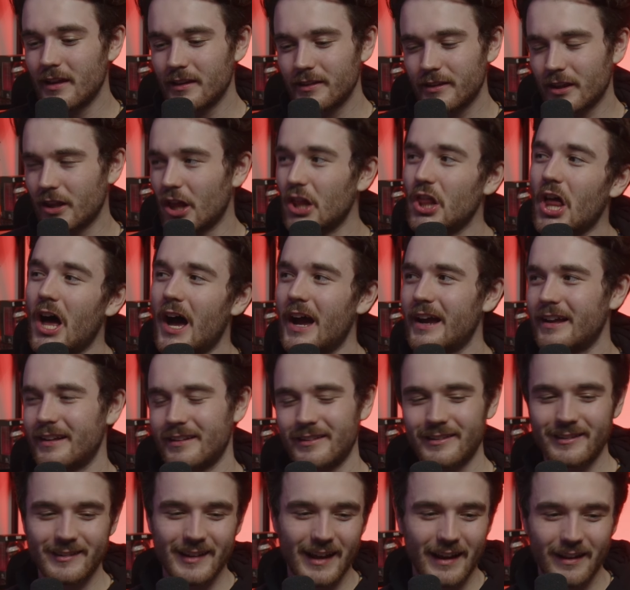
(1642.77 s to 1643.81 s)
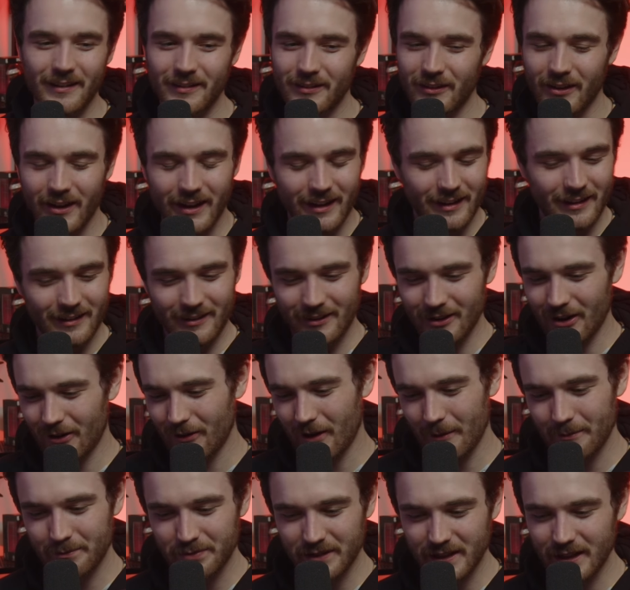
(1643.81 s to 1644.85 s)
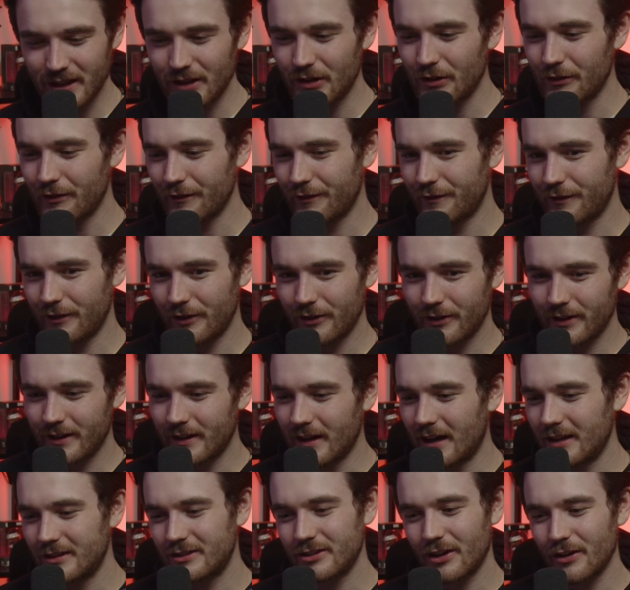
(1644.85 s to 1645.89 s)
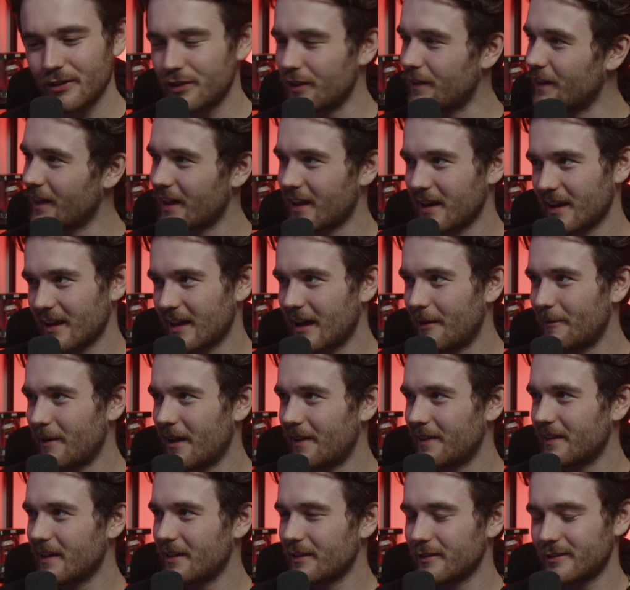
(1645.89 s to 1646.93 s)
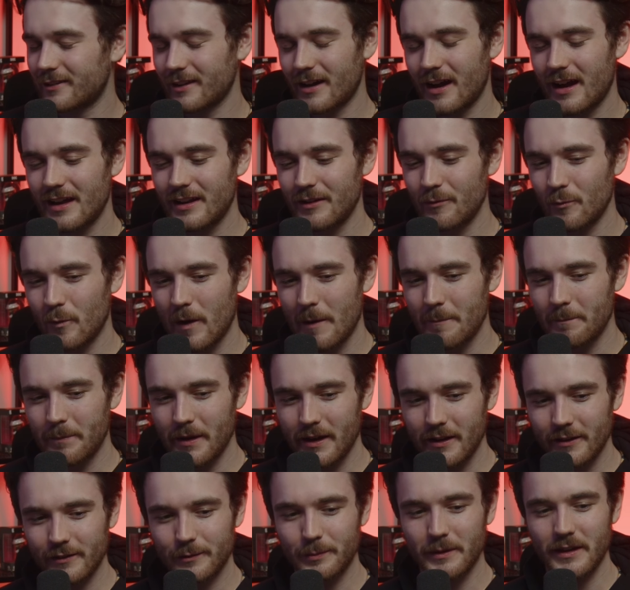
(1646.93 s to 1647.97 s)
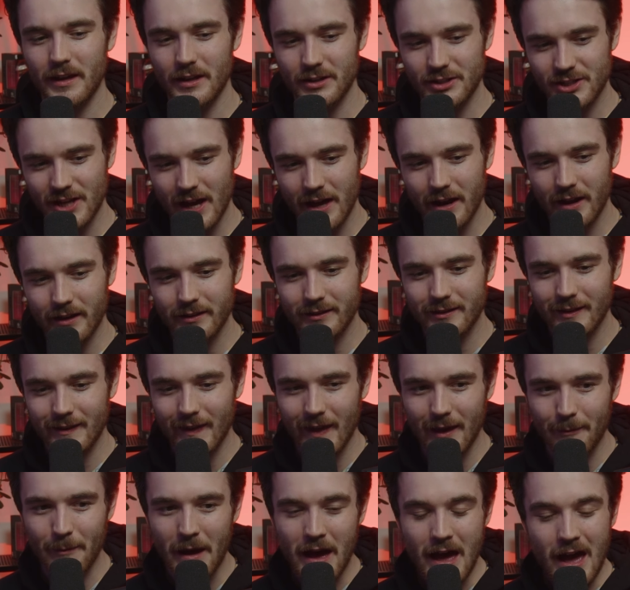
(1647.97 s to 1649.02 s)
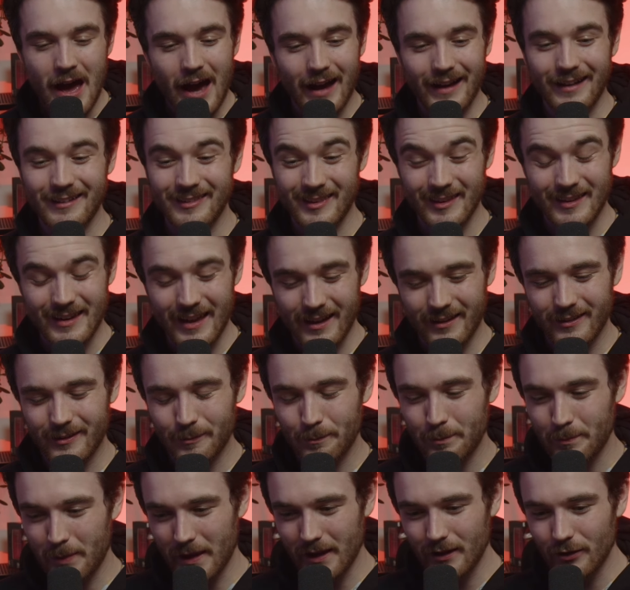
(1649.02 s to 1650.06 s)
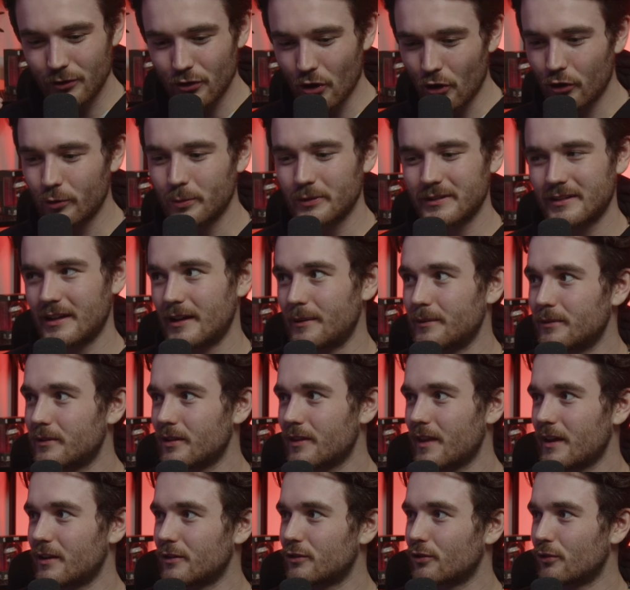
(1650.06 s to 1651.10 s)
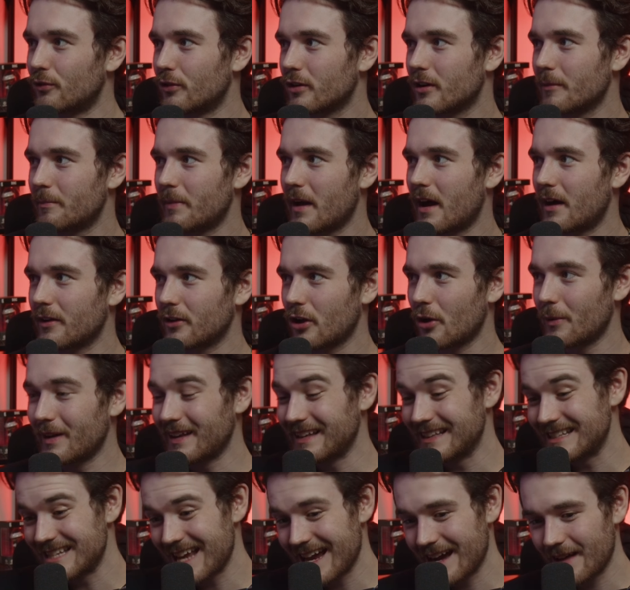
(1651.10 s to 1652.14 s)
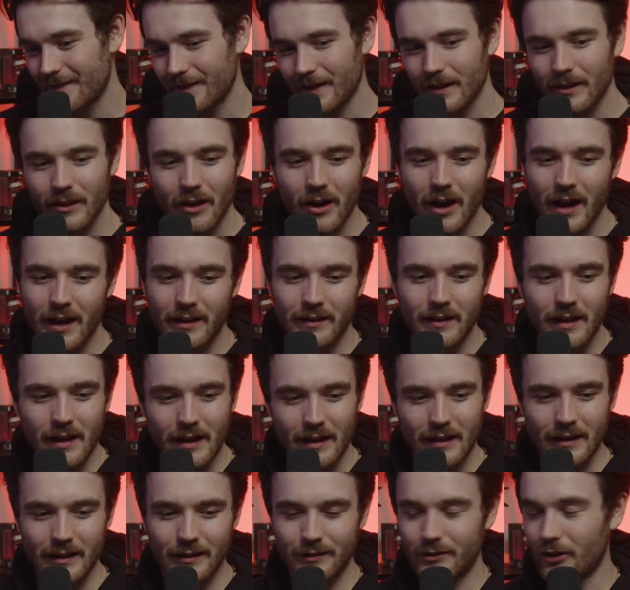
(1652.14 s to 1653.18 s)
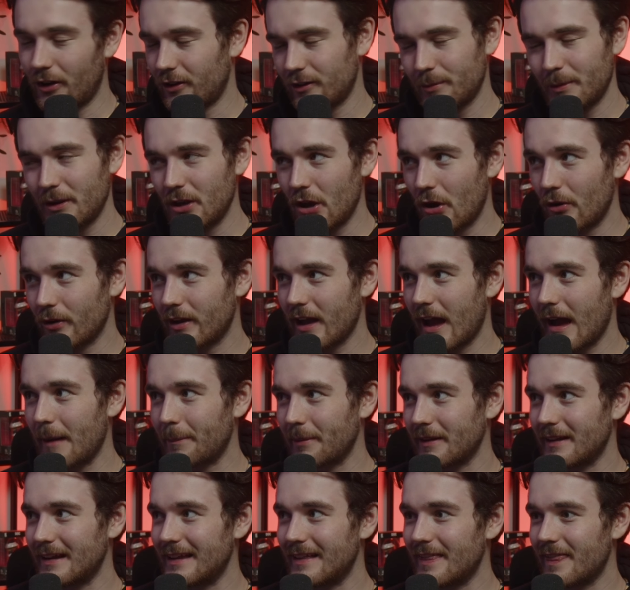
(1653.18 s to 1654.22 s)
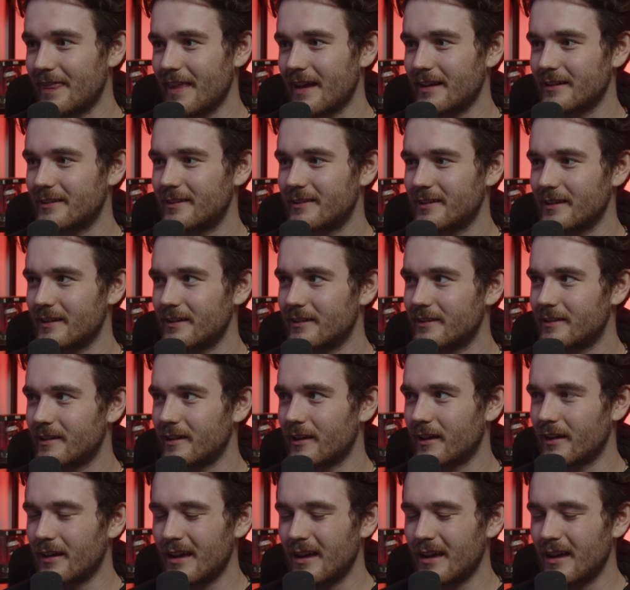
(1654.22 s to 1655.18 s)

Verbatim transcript: the lion's den, like you know a bleed or a fury, I don't think they're going to come out the other side in one piece. But yeah, shout out to them. I guess the next big notable team to then talk about going down the line is going to be No Cap in mm-hmm. that C tier.